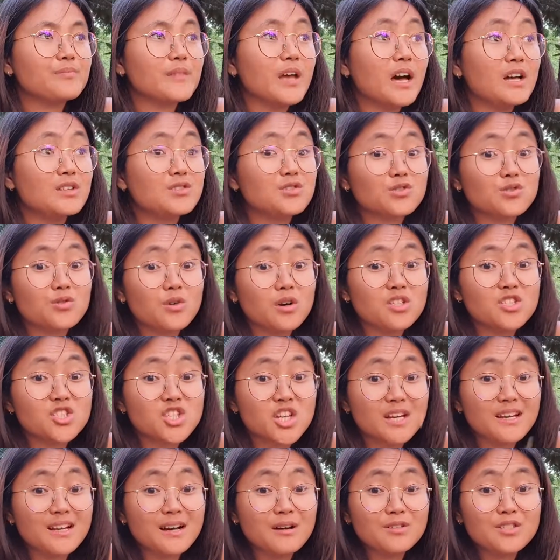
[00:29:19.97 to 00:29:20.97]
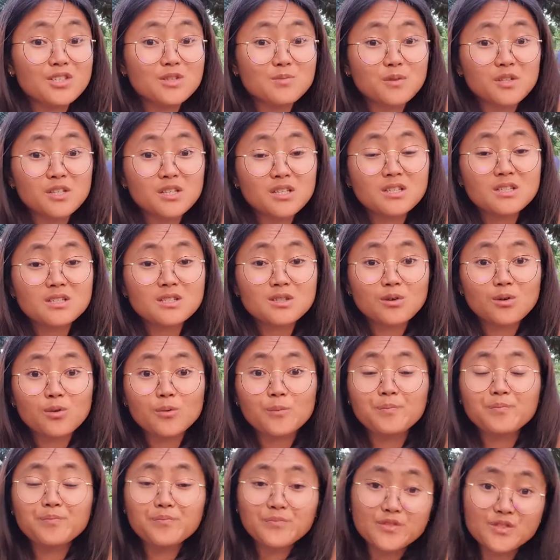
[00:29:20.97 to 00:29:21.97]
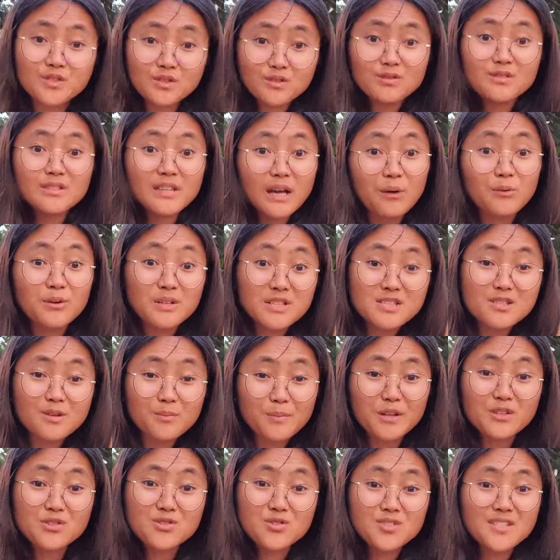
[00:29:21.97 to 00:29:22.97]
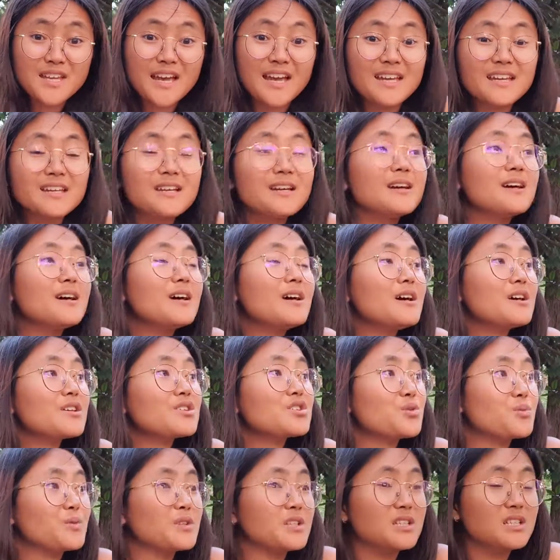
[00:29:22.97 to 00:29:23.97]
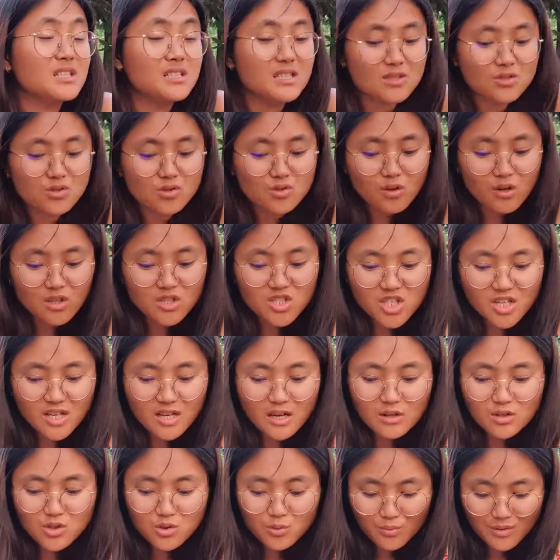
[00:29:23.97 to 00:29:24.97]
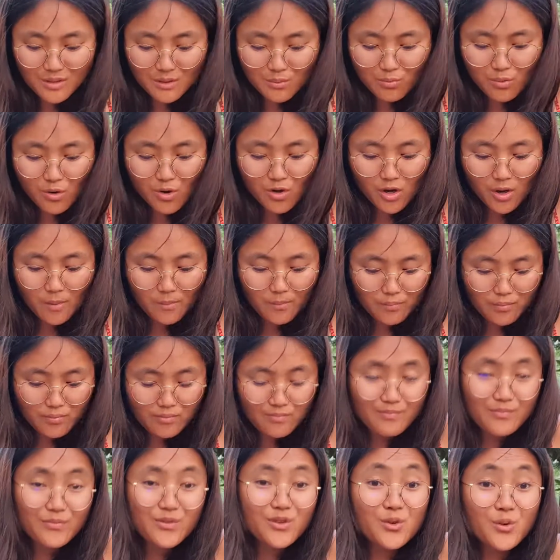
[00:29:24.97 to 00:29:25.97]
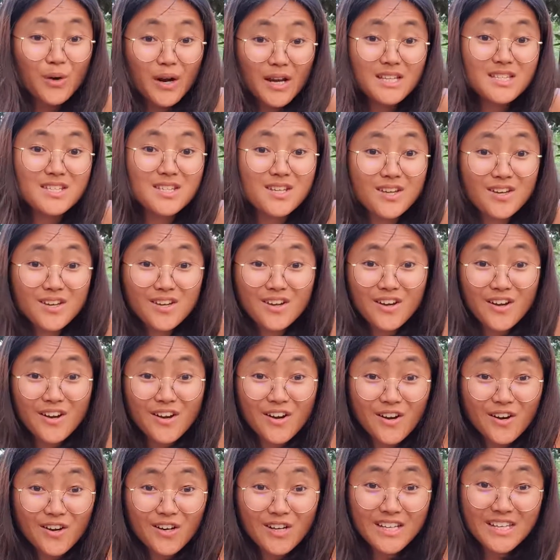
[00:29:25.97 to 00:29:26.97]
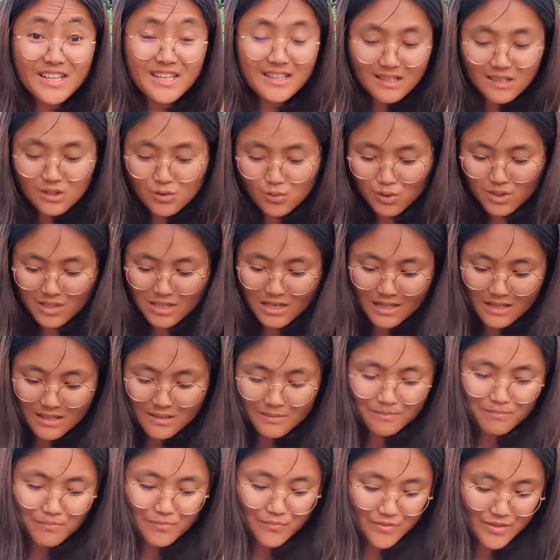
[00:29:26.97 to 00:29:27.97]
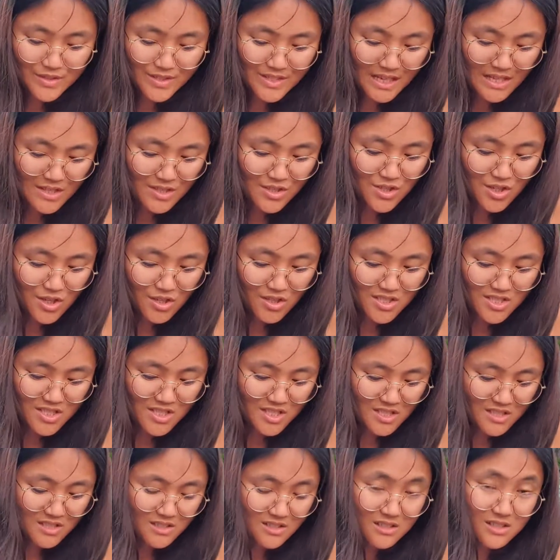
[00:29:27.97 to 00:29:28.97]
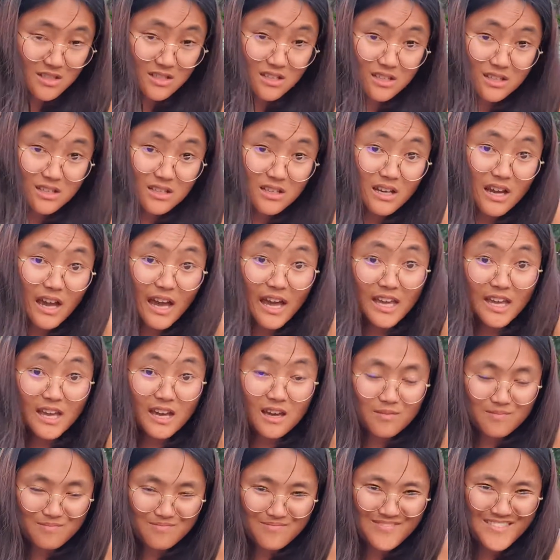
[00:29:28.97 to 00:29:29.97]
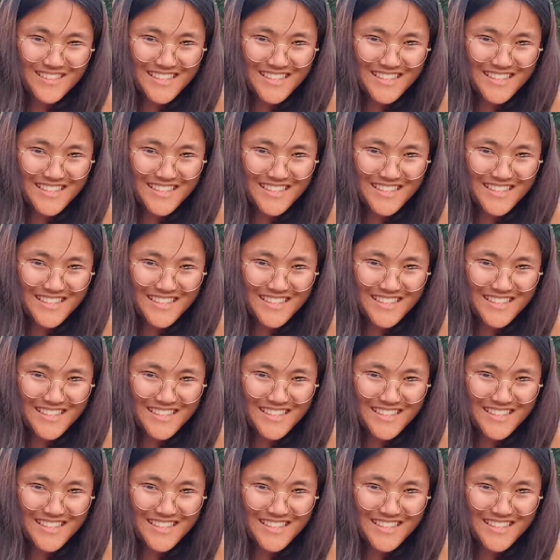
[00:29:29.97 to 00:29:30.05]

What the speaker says: had to do our checkout this morning, so now it's about today, so we needed to do our checkout, so we woke up quite early. It was like 10:30 a.m.